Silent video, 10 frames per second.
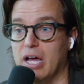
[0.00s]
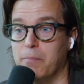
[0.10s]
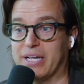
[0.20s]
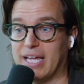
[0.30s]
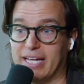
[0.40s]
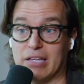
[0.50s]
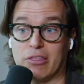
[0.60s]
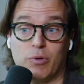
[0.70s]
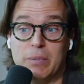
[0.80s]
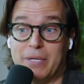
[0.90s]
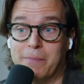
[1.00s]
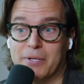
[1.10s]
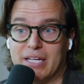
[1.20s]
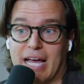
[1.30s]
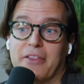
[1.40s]
But can I get three people
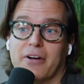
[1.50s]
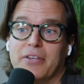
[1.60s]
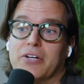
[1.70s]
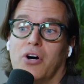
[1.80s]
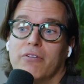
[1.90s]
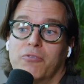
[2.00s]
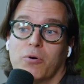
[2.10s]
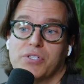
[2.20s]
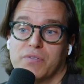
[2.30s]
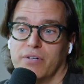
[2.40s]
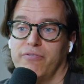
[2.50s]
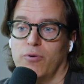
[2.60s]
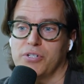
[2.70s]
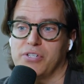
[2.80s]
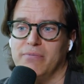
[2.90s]
together on the golf course for a
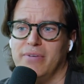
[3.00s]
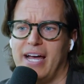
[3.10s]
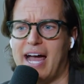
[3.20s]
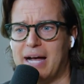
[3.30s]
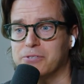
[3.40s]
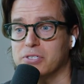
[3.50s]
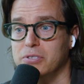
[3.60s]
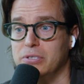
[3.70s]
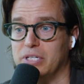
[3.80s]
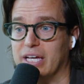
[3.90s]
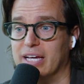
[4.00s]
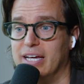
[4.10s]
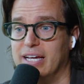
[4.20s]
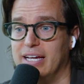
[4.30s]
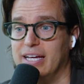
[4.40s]
foursome? Absolutely.
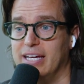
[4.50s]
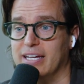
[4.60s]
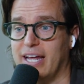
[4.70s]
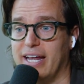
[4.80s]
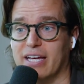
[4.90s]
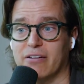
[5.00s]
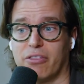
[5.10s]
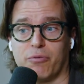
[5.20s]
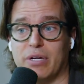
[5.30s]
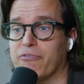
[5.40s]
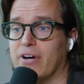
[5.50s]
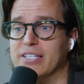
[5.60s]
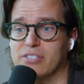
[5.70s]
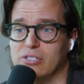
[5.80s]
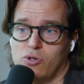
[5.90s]
Can I get three
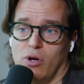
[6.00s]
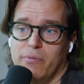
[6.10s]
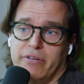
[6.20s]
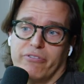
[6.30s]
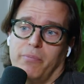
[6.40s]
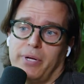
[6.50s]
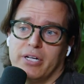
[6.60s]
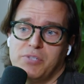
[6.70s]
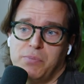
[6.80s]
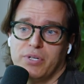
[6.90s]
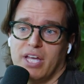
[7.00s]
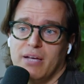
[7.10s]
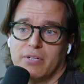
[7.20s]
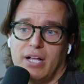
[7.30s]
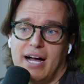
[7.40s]
friends to join me for a Barry's
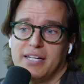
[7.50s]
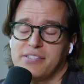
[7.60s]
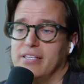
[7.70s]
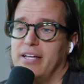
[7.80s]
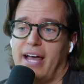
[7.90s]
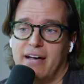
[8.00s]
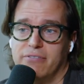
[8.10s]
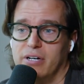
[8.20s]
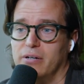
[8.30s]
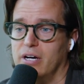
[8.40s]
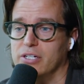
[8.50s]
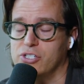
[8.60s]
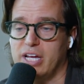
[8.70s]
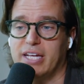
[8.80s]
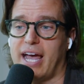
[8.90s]
Bootcamp class and then have a, a
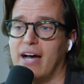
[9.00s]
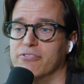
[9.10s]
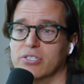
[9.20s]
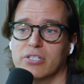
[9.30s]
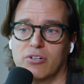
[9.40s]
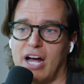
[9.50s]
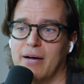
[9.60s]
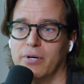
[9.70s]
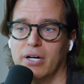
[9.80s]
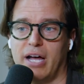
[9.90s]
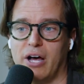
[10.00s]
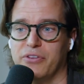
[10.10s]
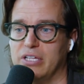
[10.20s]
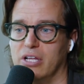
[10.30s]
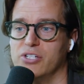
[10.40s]
shake after or grab a
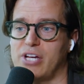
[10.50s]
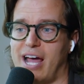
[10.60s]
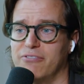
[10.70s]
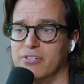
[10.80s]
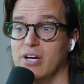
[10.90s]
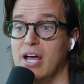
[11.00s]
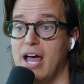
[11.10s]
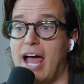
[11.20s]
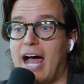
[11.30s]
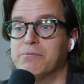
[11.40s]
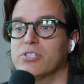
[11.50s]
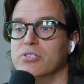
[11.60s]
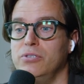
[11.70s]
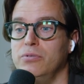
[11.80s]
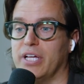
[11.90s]
healthy lunch after?
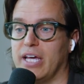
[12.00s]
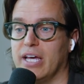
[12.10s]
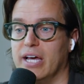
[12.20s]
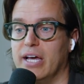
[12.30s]
Absolutely.